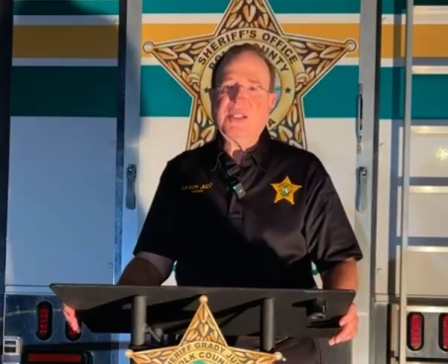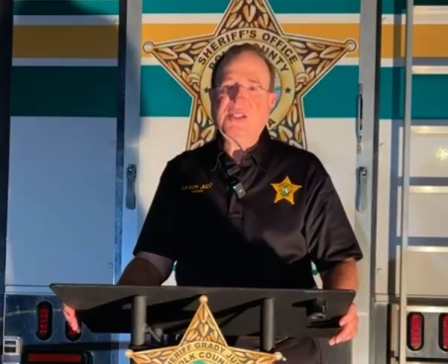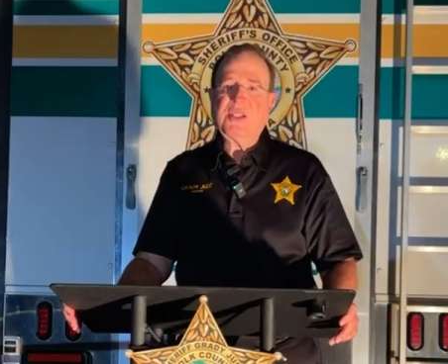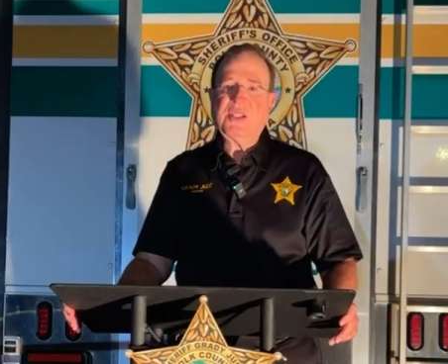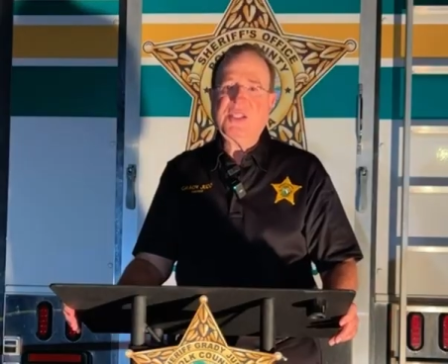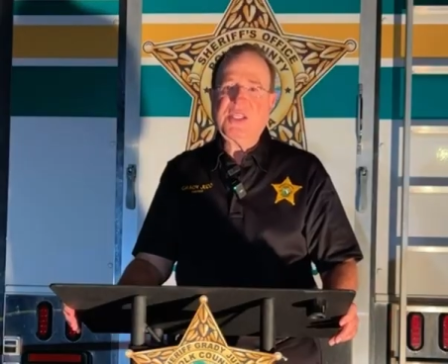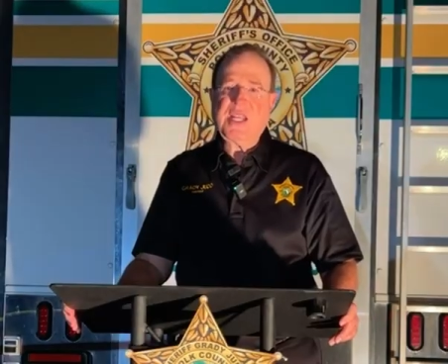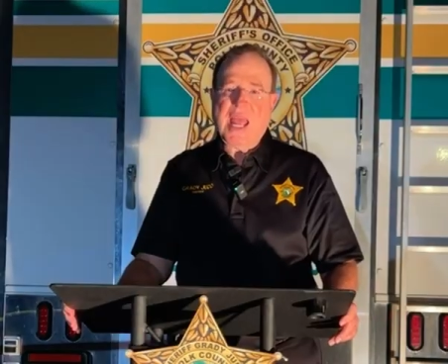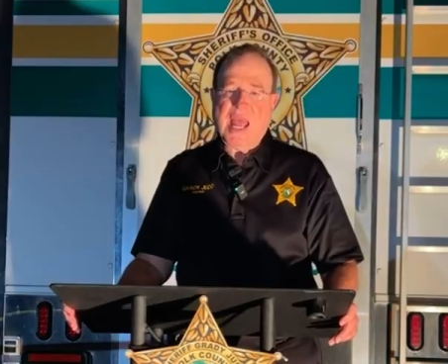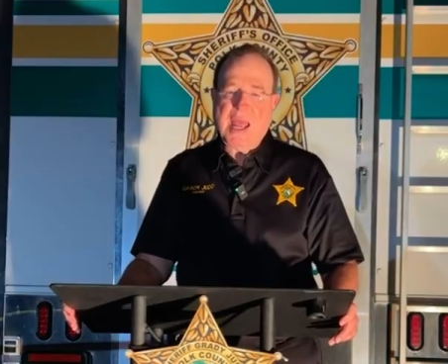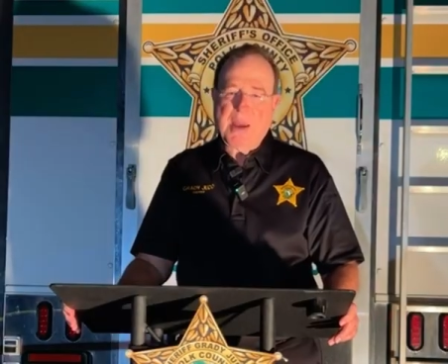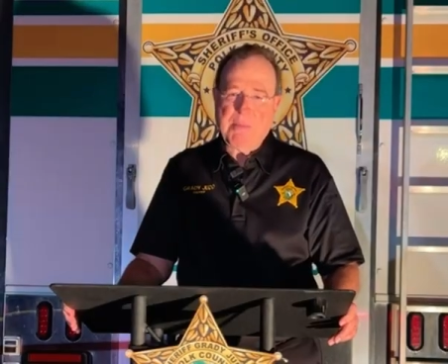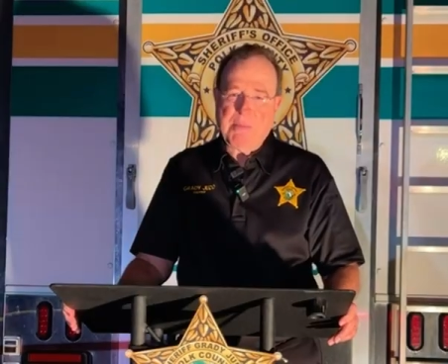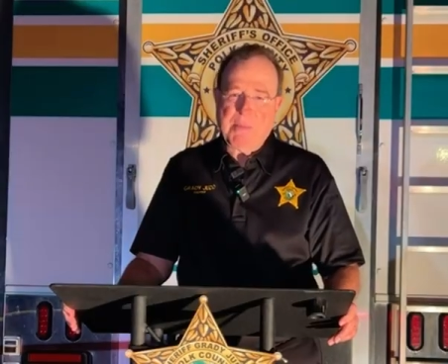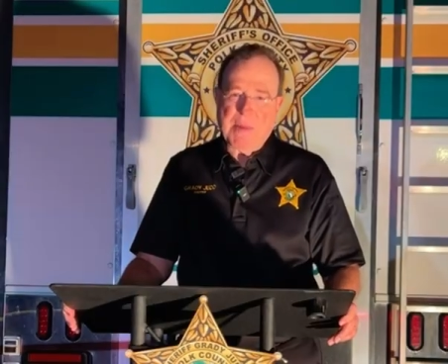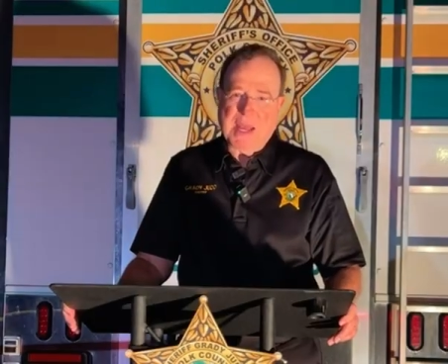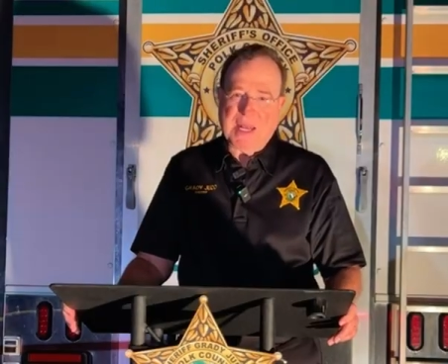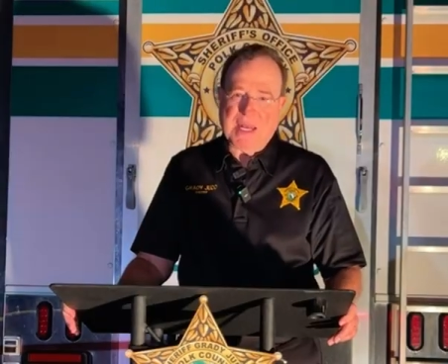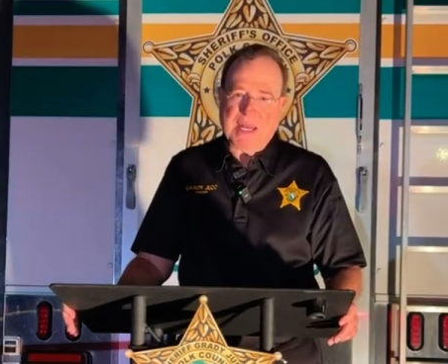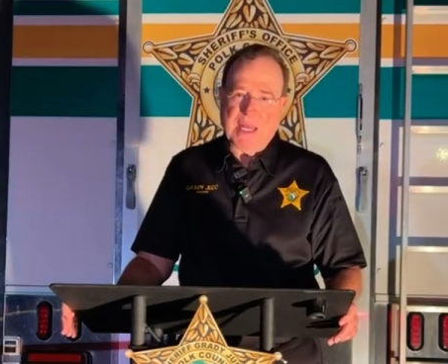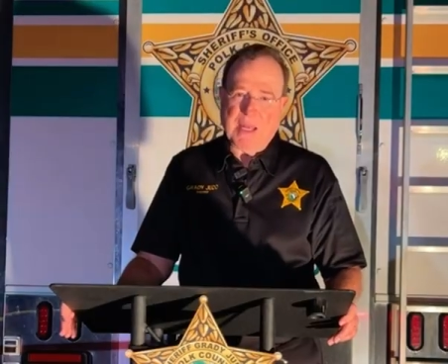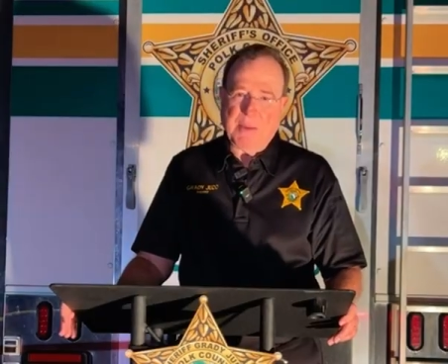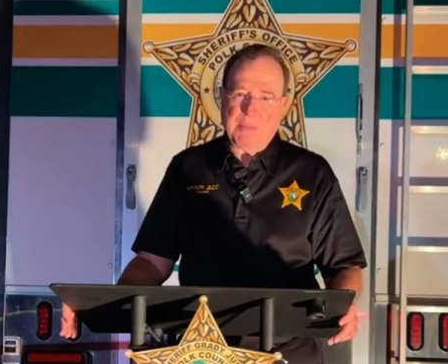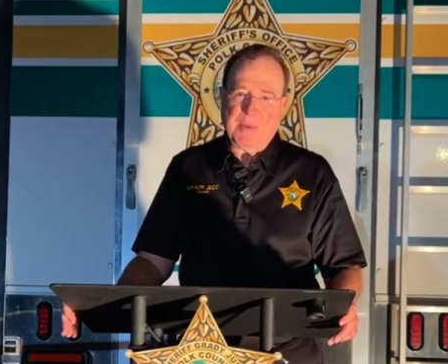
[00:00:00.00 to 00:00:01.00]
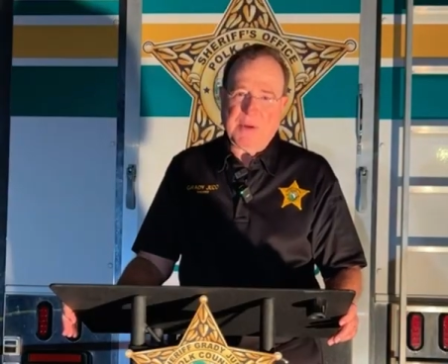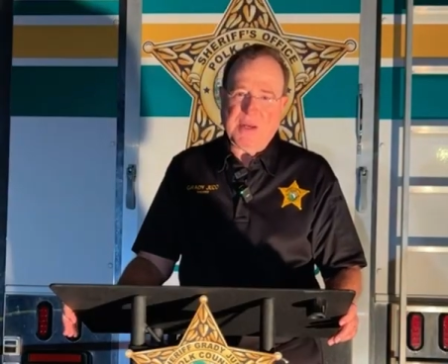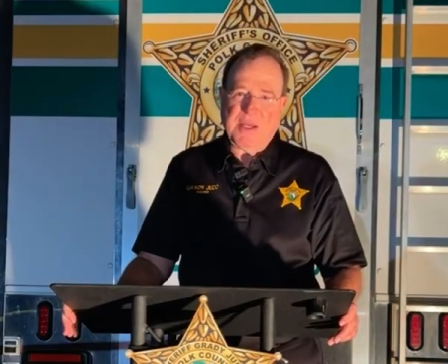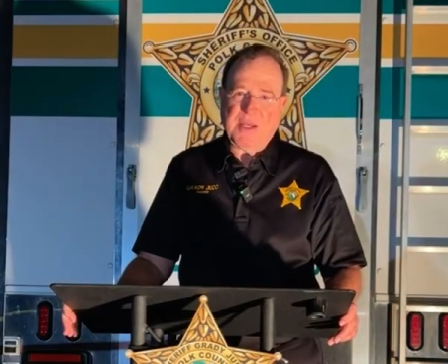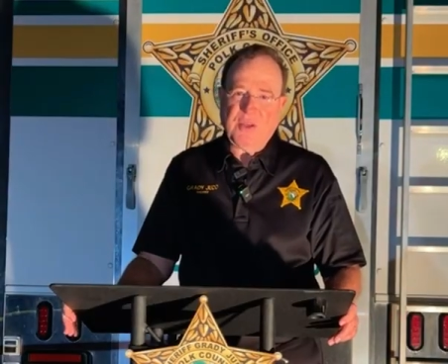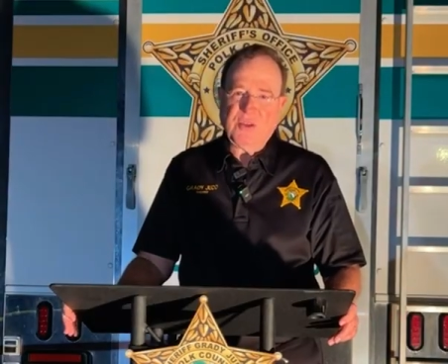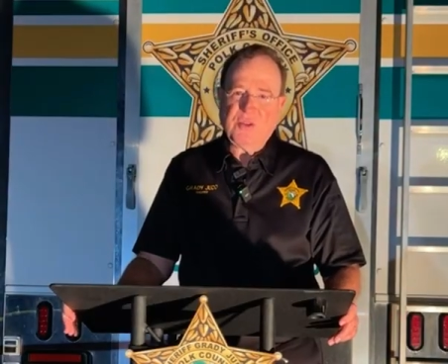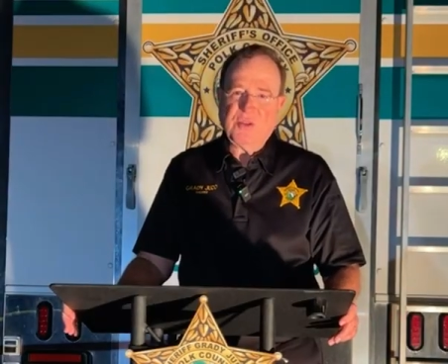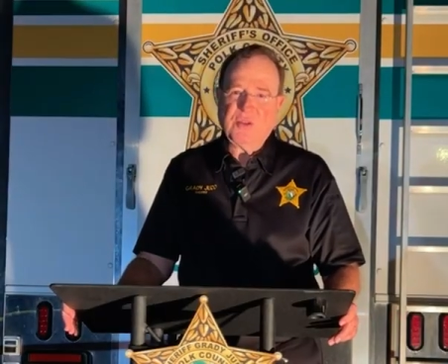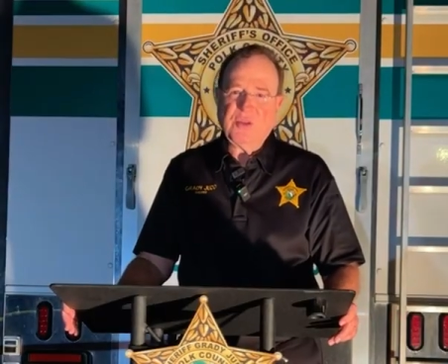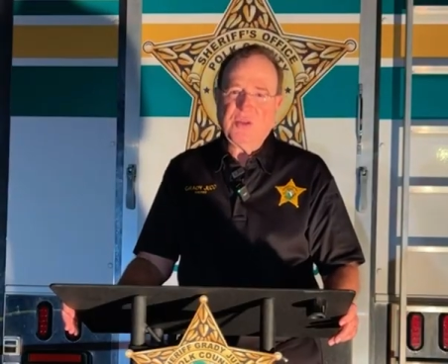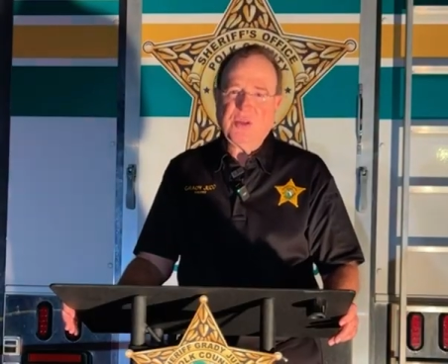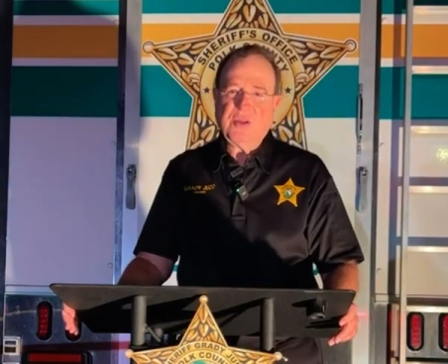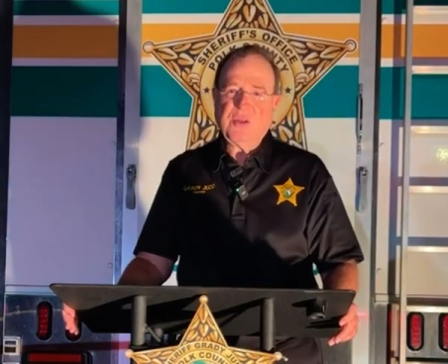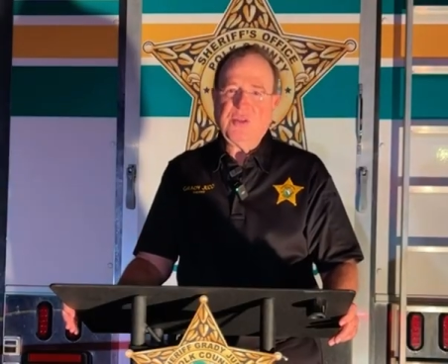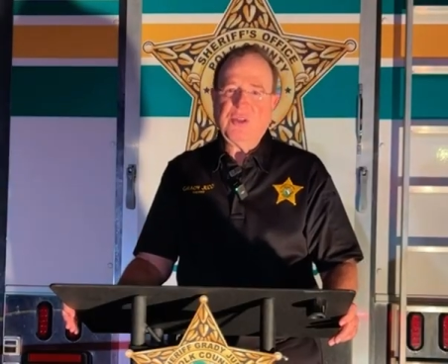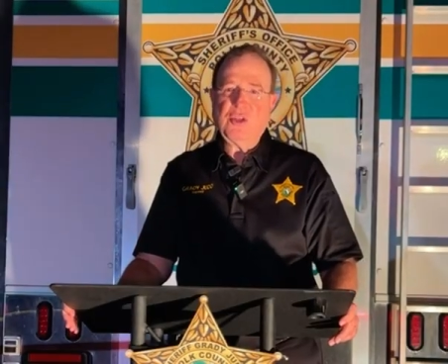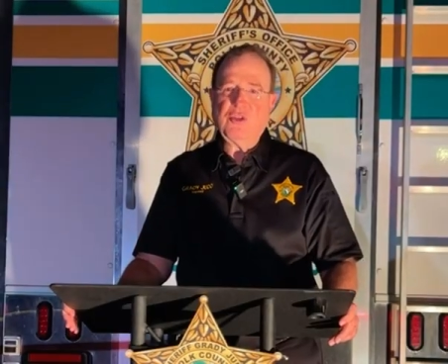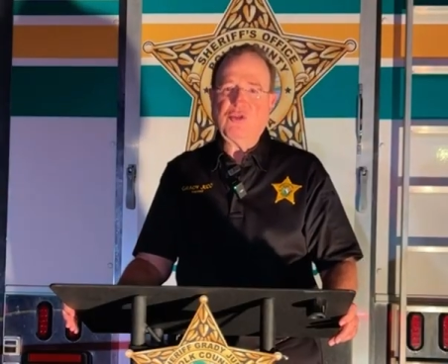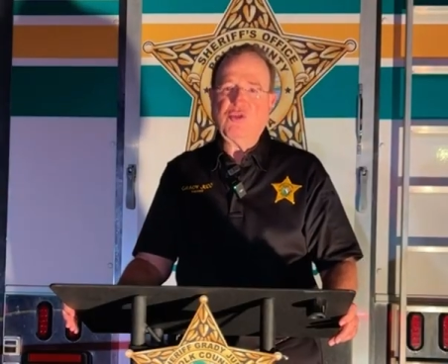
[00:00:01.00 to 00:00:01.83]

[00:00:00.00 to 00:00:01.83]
to stab my deputies,